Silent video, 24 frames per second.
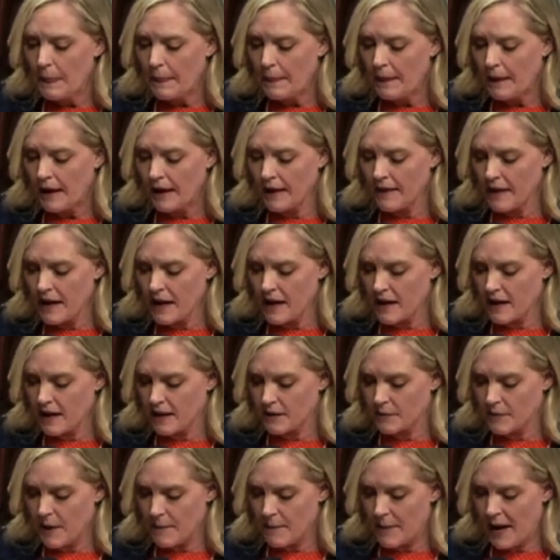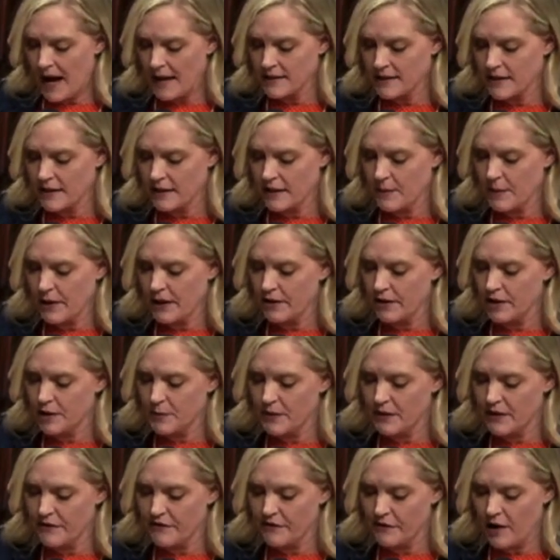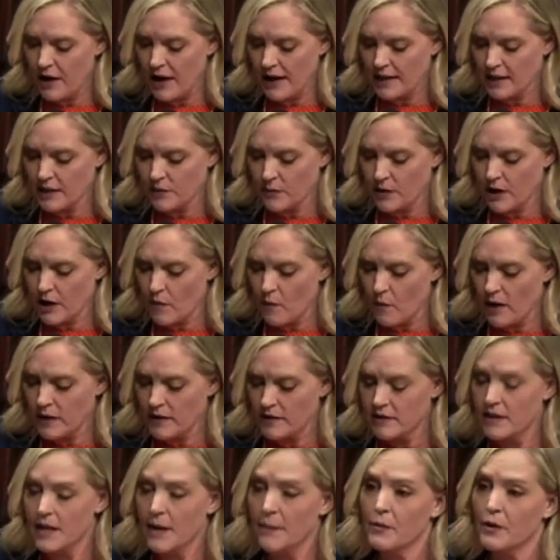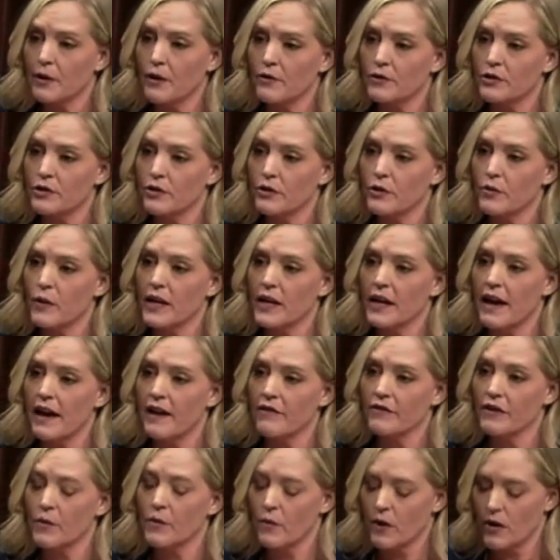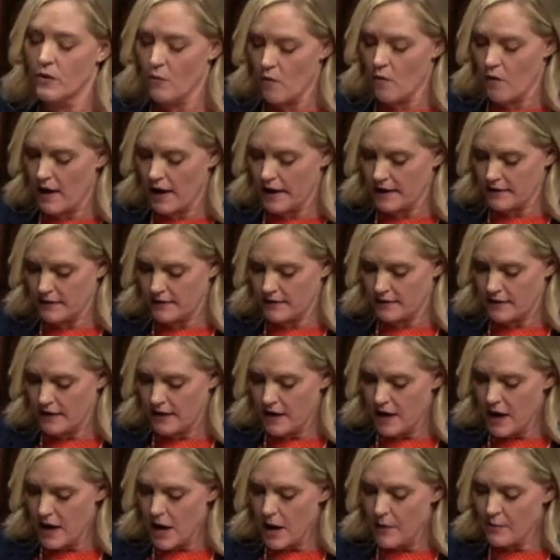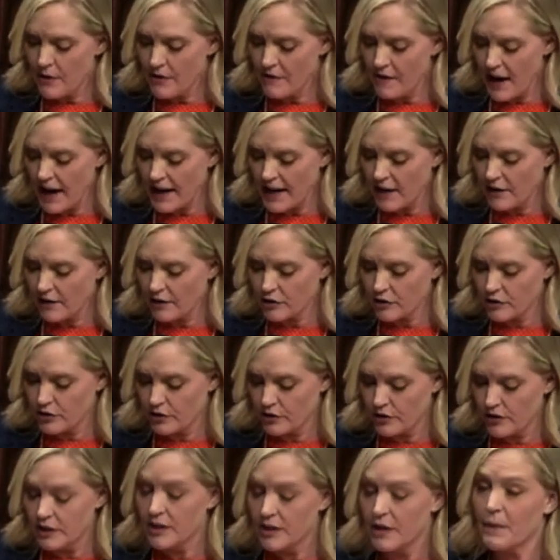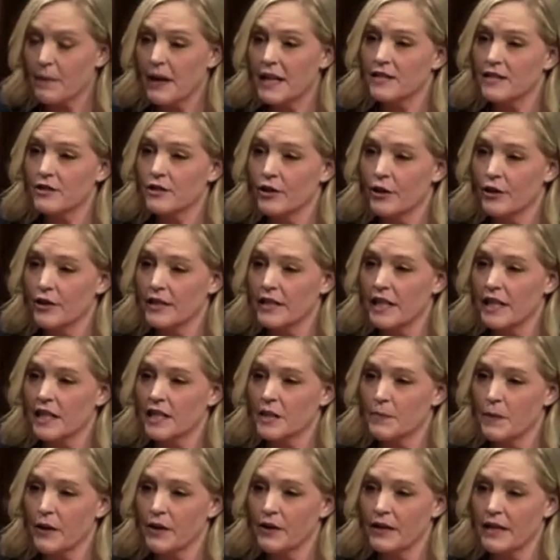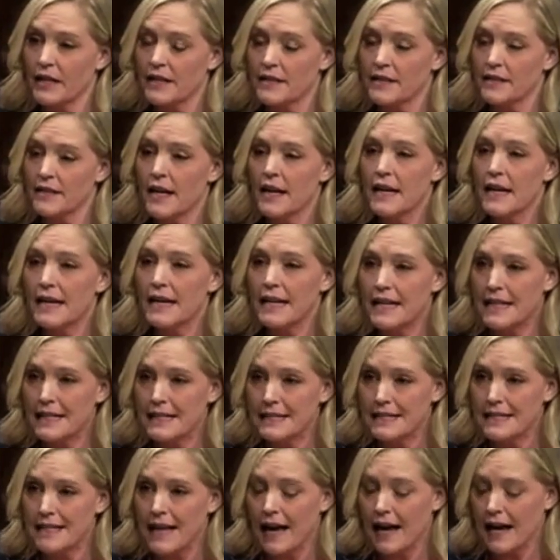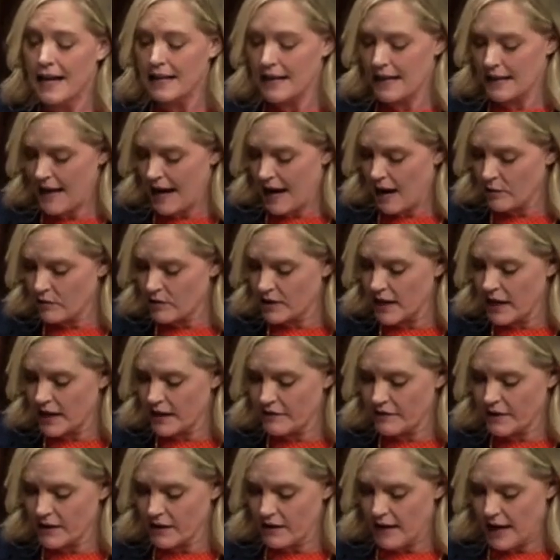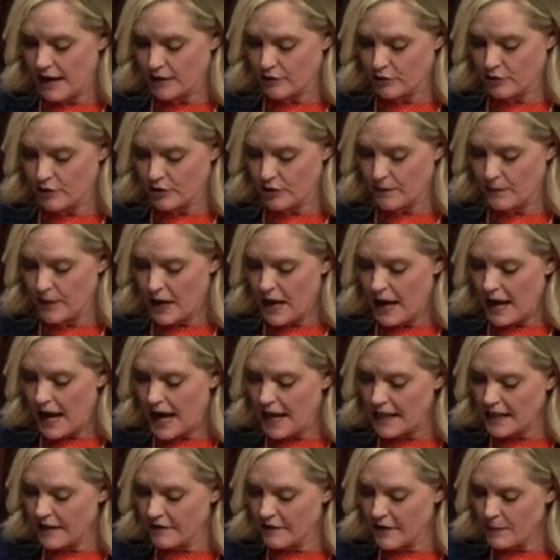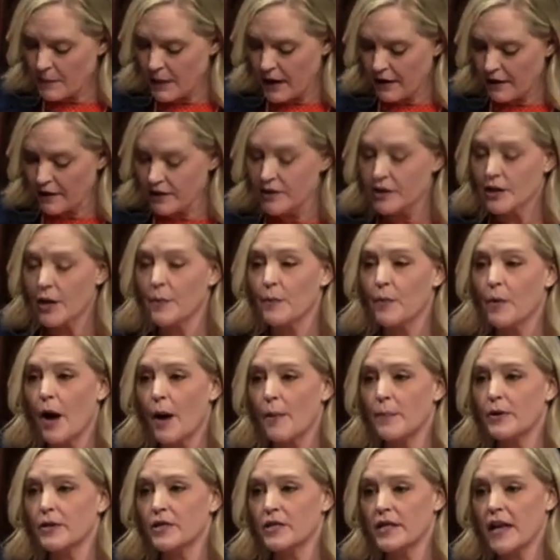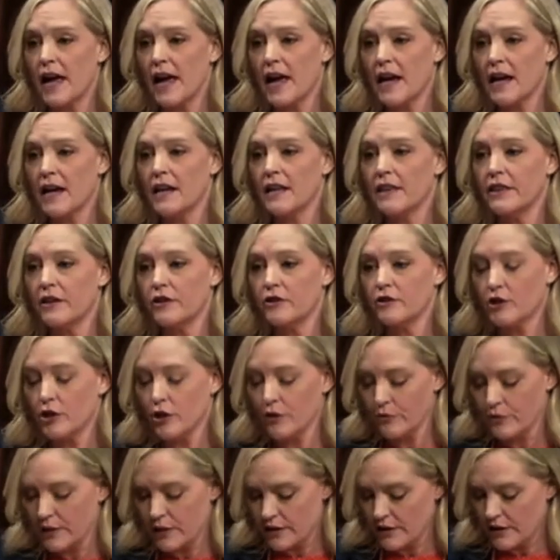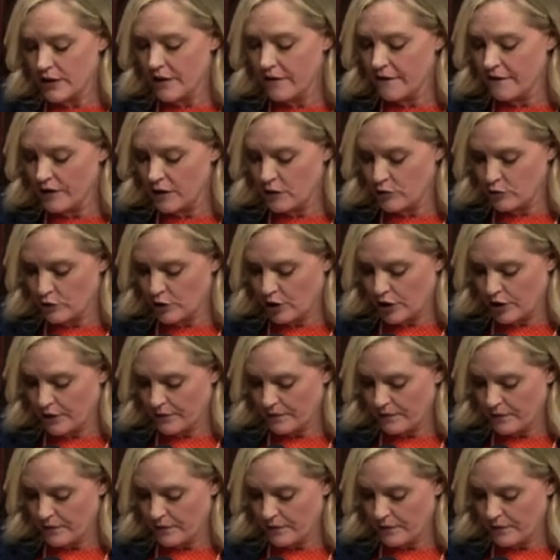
In the end, by passing the Parents' Bill of Rights, we are one step closer to what everyone wants, providing our students the best learning experience inside and outside of the classroom, and giving parents a proper say in their children's future.